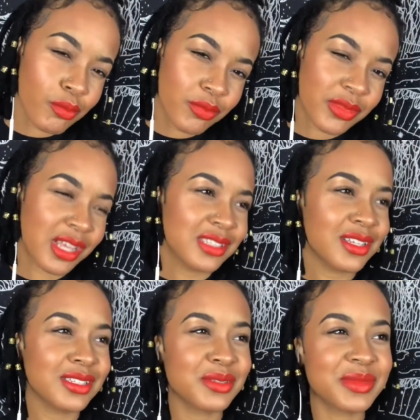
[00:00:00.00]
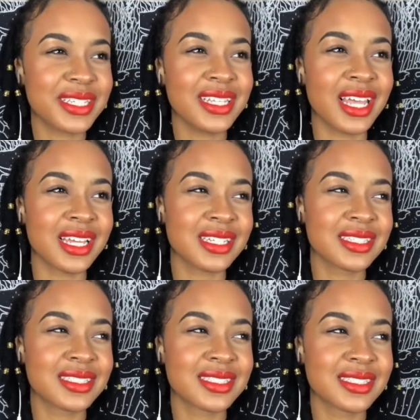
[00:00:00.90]
I saw some tea
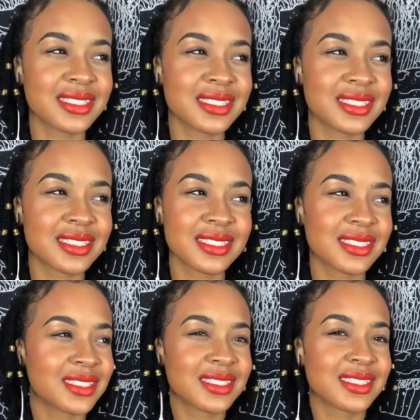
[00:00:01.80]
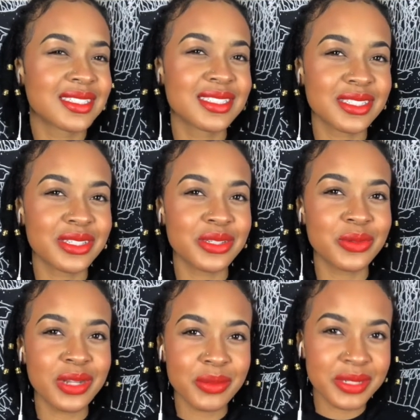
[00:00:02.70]
lights. What
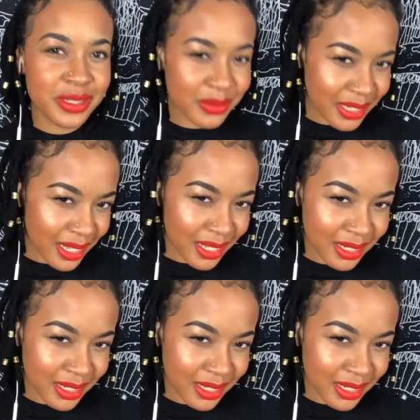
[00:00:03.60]
I'm going to do with that?